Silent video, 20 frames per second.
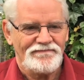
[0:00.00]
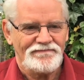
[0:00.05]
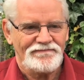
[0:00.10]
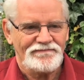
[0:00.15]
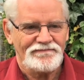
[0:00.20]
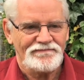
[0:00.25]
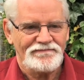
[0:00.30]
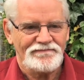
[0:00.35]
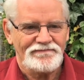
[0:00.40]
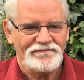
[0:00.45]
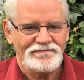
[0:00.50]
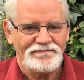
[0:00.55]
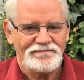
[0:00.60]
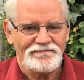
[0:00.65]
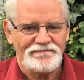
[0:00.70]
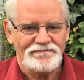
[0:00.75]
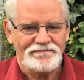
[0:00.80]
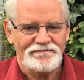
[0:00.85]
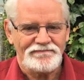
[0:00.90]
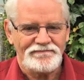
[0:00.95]

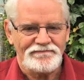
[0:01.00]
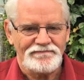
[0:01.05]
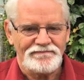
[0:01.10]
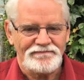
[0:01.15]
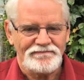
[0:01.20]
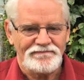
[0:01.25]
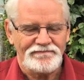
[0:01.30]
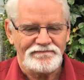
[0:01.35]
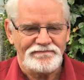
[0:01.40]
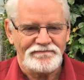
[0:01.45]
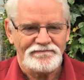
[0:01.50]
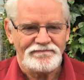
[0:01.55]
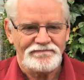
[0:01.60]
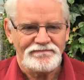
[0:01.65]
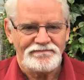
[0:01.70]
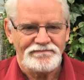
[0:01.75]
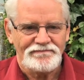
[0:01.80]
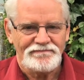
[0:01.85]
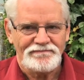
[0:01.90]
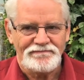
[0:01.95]

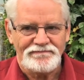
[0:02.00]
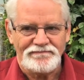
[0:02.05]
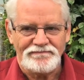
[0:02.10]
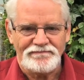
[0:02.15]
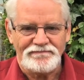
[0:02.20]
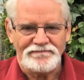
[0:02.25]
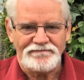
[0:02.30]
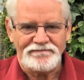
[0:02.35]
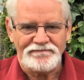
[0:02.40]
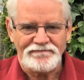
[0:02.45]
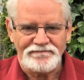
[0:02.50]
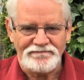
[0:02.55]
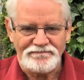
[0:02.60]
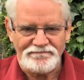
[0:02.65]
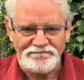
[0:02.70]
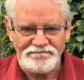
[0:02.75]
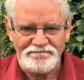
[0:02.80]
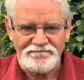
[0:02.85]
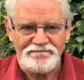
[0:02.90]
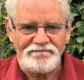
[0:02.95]

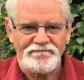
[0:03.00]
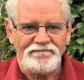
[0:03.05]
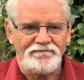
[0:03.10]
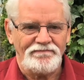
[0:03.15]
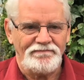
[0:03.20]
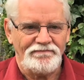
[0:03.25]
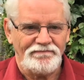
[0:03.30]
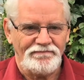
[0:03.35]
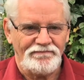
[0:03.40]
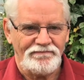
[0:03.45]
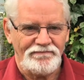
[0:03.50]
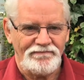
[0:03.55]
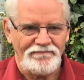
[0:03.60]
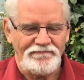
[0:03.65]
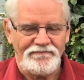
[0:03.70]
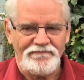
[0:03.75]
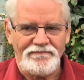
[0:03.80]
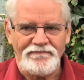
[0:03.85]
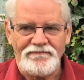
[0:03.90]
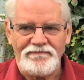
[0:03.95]

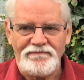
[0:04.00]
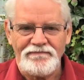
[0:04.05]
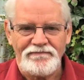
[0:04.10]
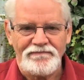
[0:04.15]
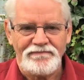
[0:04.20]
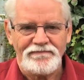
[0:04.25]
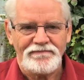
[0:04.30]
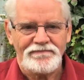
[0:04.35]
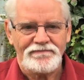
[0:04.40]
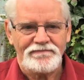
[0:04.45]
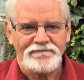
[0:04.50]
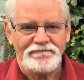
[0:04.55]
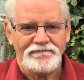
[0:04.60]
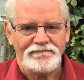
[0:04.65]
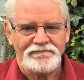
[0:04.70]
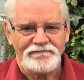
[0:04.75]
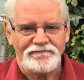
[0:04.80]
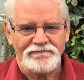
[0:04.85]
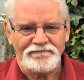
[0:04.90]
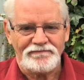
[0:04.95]

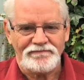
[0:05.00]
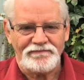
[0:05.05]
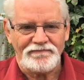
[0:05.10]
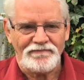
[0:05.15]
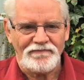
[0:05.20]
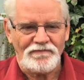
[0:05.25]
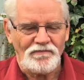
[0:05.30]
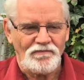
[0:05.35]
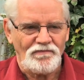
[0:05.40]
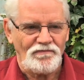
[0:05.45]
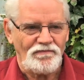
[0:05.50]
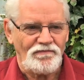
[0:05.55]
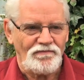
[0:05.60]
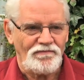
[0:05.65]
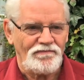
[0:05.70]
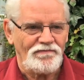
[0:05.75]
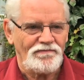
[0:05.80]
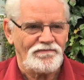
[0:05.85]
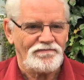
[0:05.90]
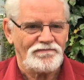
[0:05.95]

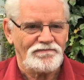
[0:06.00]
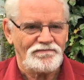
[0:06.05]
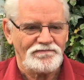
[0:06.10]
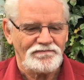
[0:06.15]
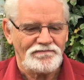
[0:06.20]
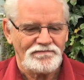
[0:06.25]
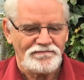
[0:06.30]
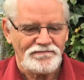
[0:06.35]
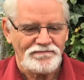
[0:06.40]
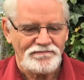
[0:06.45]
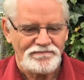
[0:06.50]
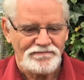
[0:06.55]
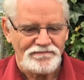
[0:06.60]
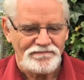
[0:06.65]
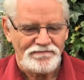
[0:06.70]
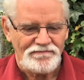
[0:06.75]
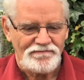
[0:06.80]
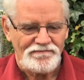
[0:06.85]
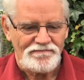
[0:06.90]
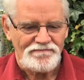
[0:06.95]

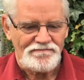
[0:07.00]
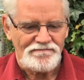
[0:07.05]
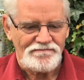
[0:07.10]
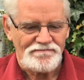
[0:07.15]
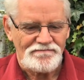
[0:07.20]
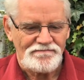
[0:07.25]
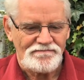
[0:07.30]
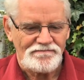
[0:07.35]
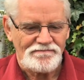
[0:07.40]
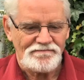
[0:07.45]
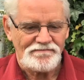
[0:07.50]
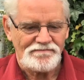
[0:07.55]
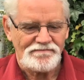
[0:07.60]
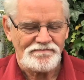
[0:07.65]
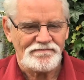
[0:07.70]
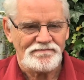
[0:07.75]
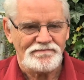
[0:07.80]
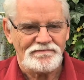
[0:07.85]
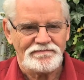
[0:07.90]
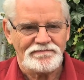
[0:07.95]
(silent)